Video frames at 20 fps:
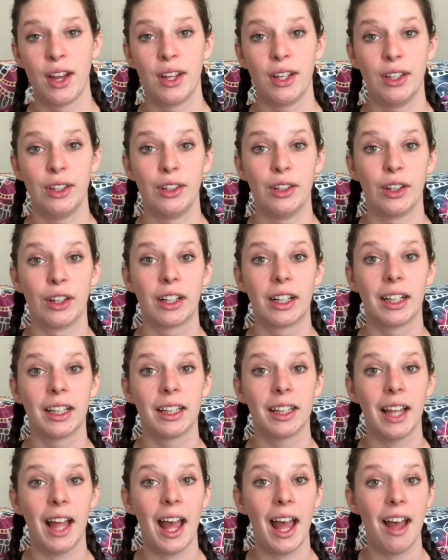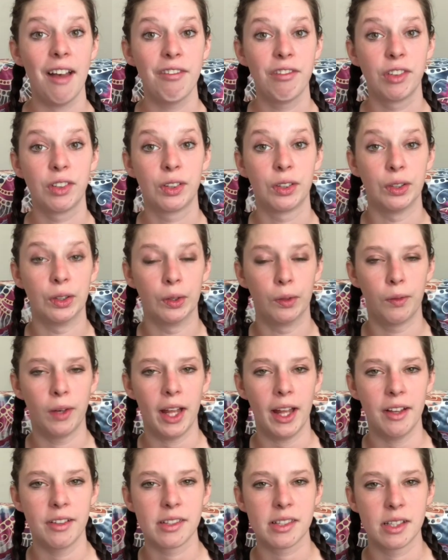Your clavicle. What
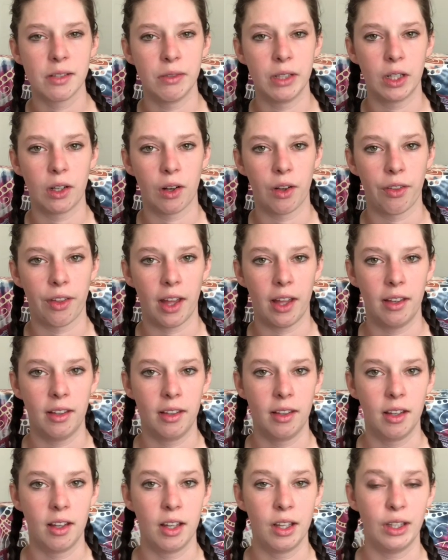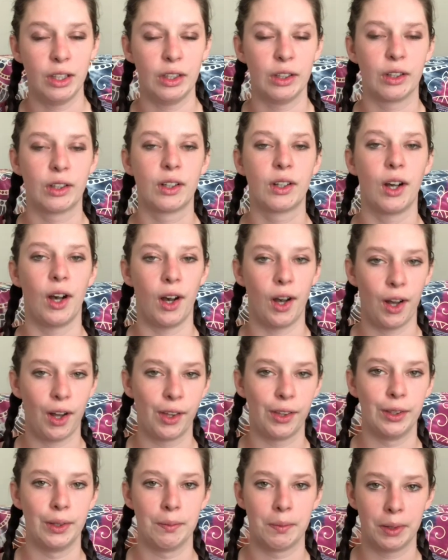else do we call that? Your
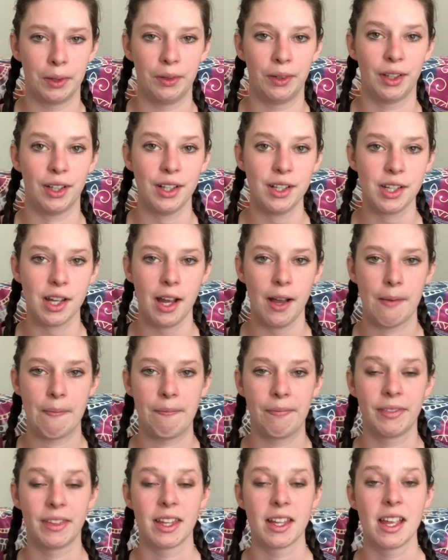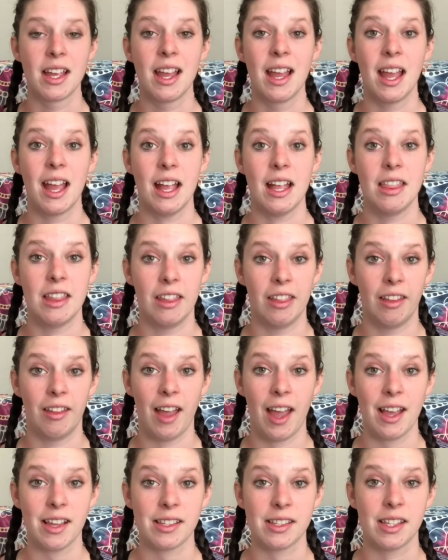collarbone. Good job. And then the
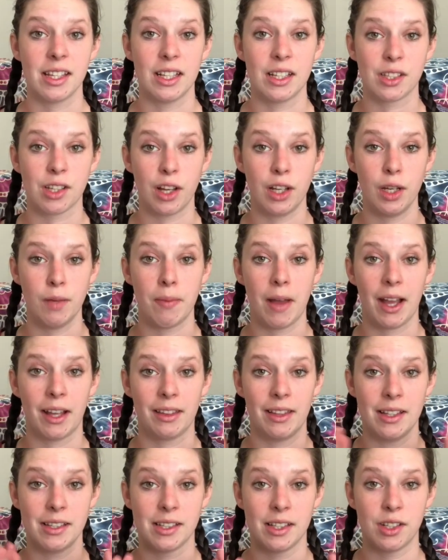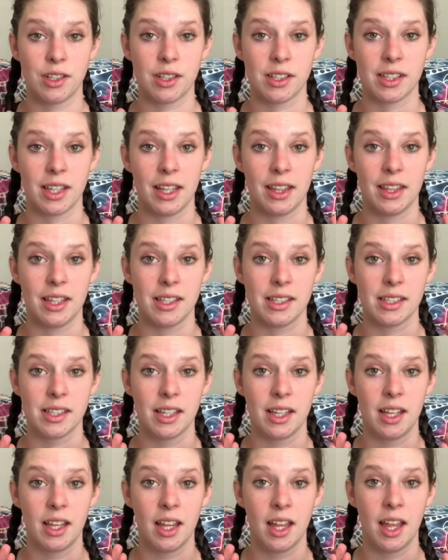last thing, it's on your back. They said just like this.
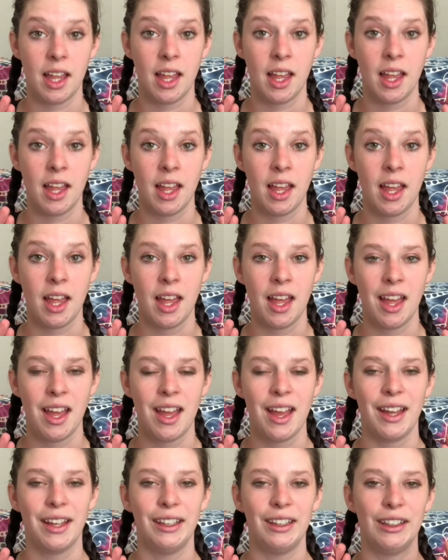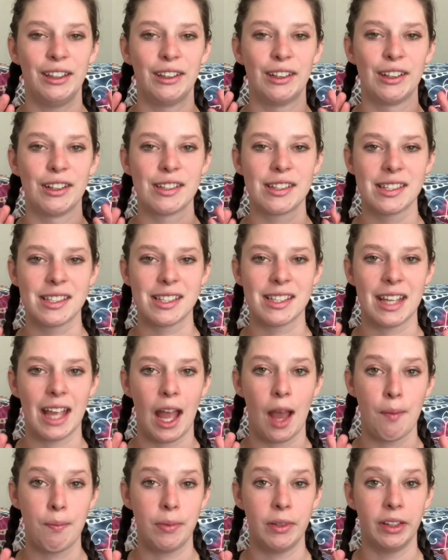Your
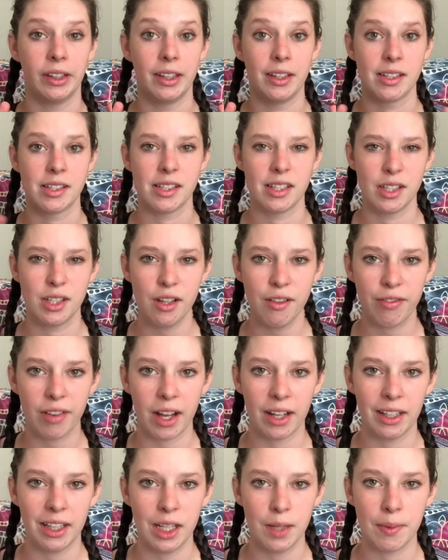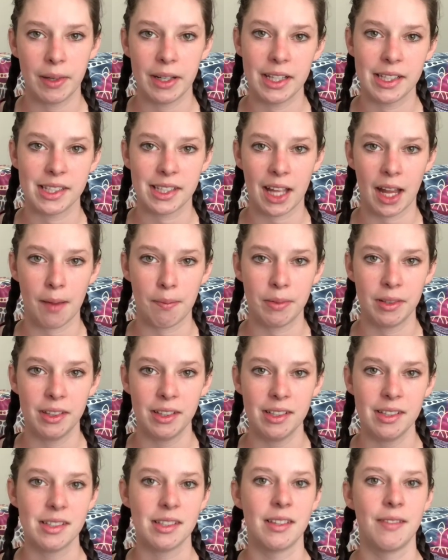scapulas. Did you find anybody's
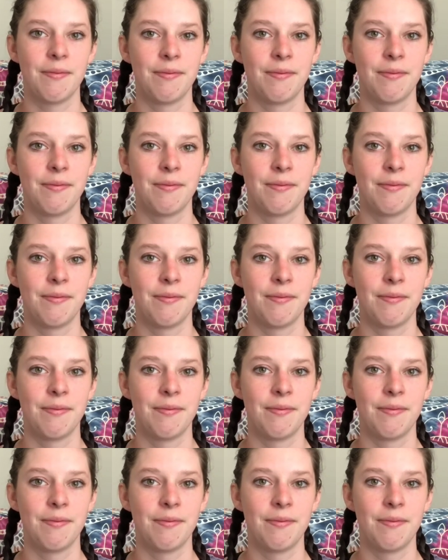scapulas?